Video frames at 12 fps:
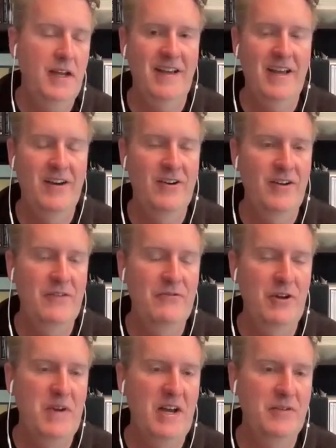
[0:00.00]
Like, I don't know. I've
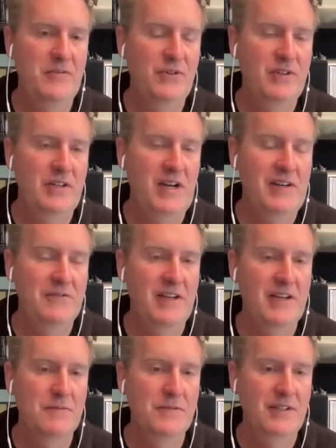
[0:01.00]
gone back and forth 5
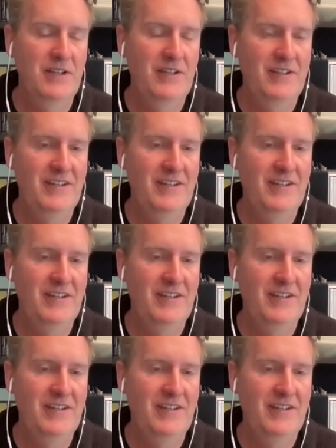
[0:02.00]
times.